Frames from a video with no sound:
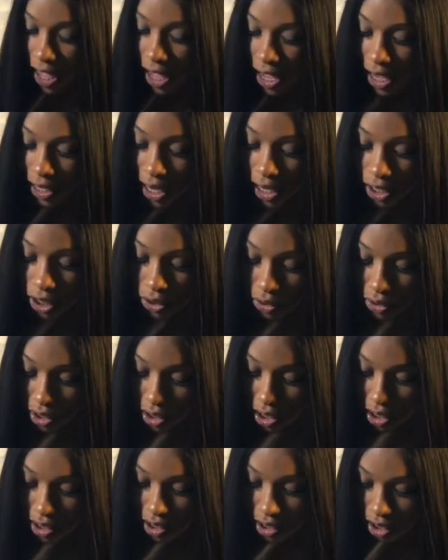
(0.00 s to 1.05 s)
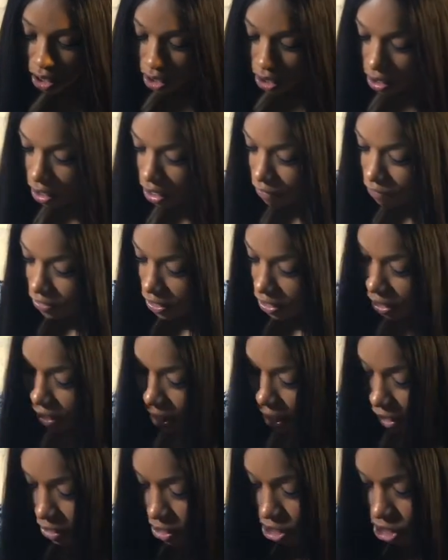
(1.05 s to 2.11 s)
And I use this little lovely
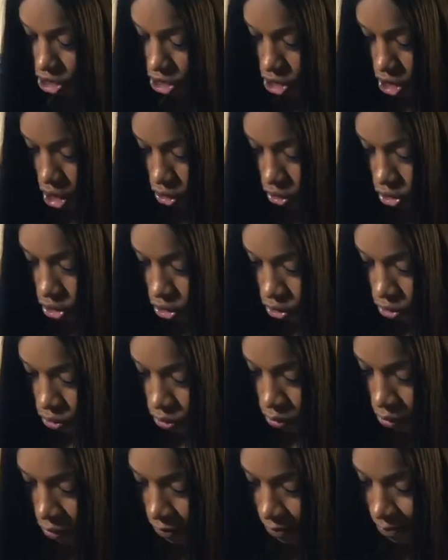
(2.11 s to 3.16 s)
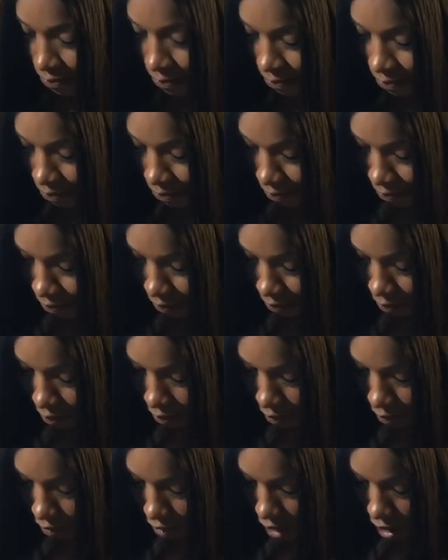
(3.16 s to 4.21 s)
guy to show you
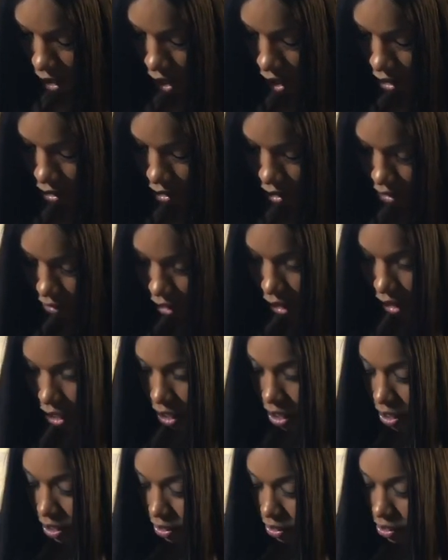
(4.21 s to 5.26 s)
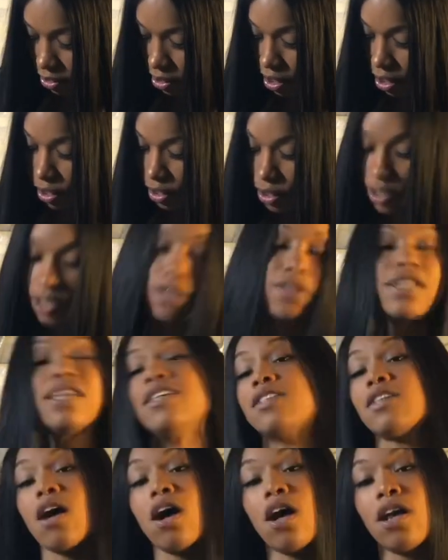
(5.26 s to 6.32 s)
our Yoni eggs. So
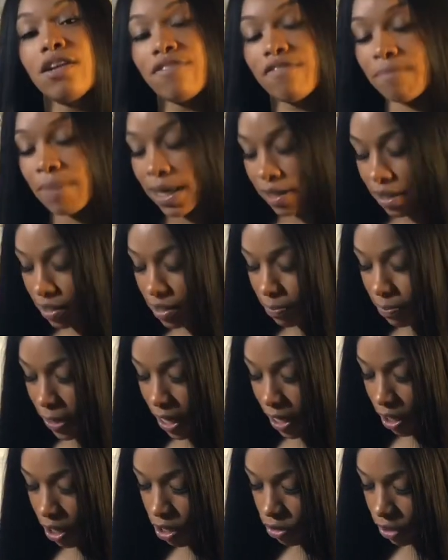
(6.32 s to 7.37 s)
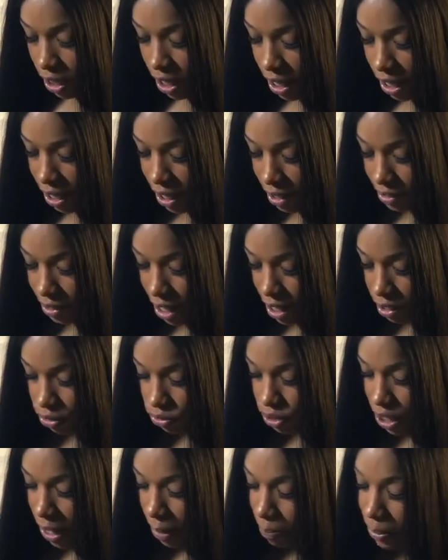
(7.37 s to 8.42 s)
these are all of my display Yoni eggs. I do
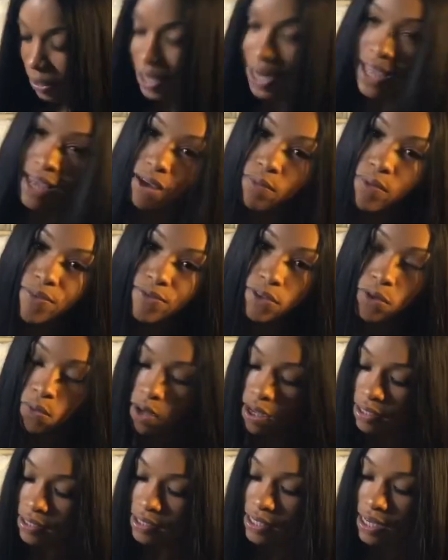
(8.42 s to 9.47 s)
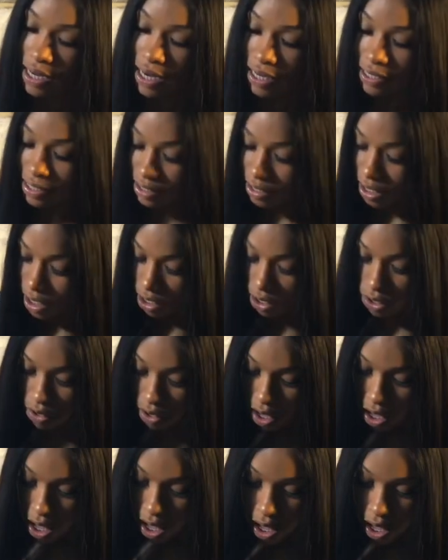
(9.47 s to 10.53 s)
not play with the ones that I sell.
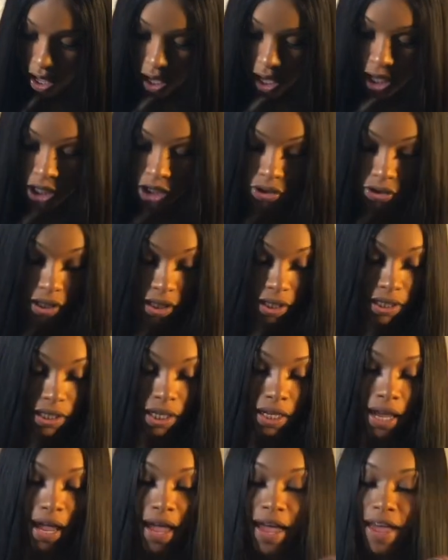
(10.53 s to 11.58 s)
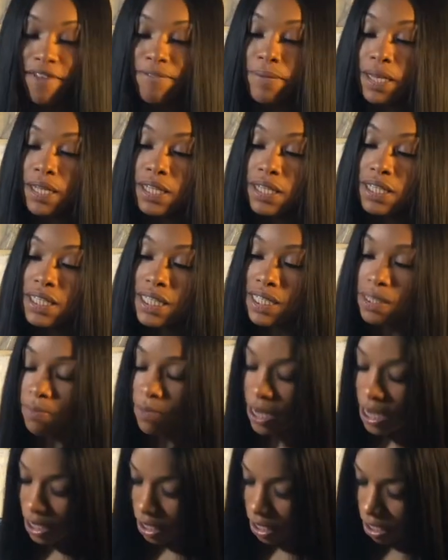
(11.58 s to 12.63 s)
As you can see, I have my little
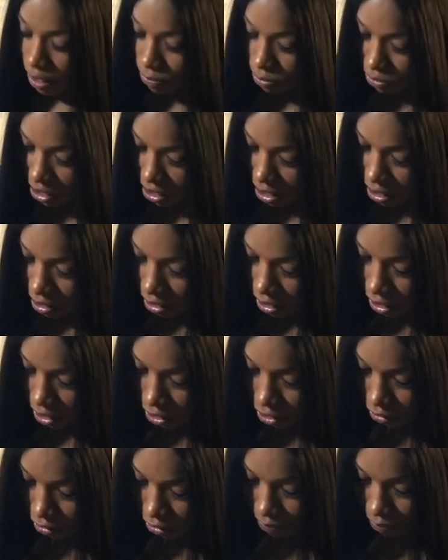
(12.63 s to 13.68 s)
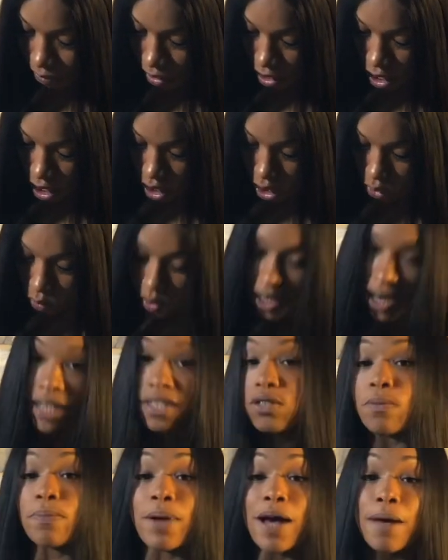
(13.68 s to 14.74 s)
display labels in there. When I
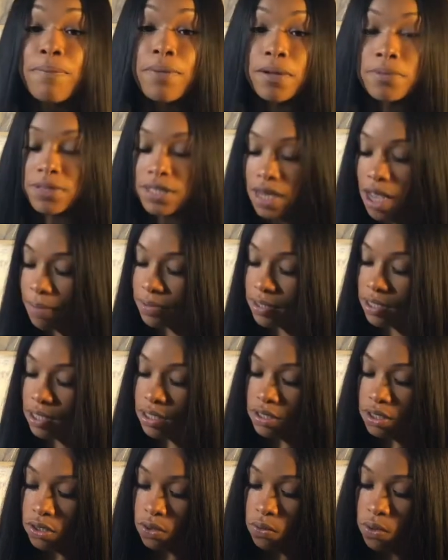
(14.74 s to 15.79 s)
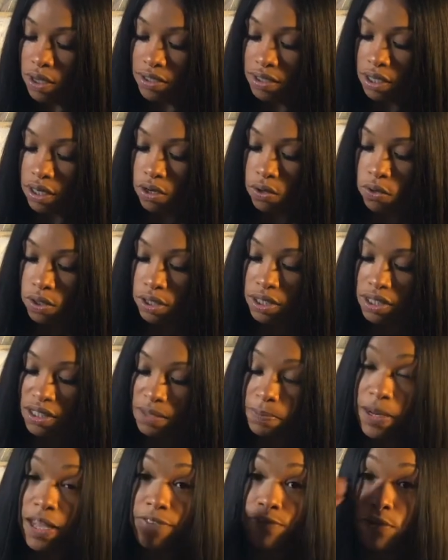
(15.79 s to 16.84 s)
do pop-up shops, these are the ones that are on
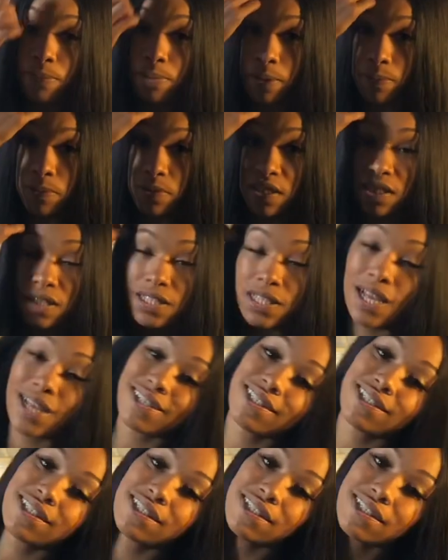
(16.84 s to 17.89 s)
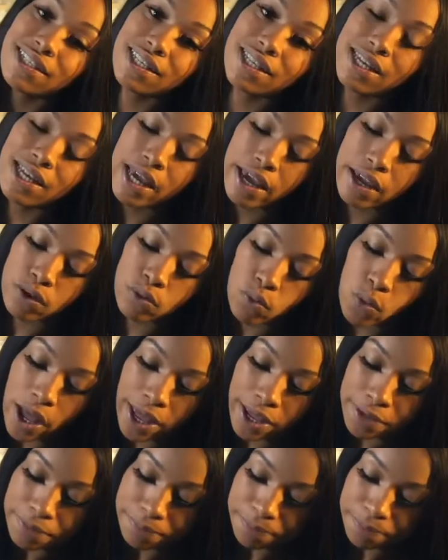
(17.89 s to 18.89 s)
display for people to touch, see, and weigh.